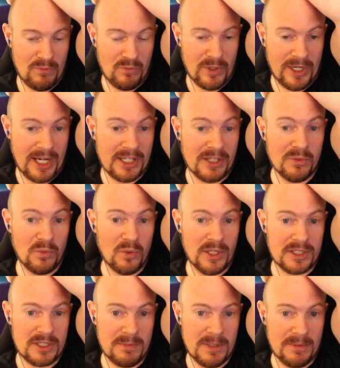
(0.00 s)
when I didn't
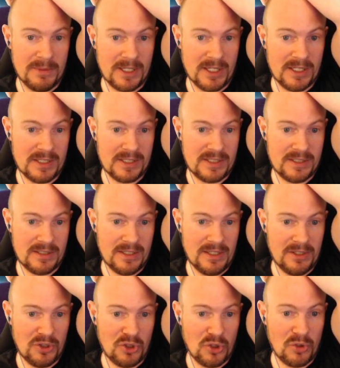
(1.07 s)
want to be because in
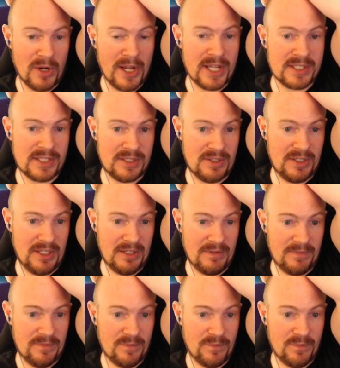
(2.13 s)
the U.S., the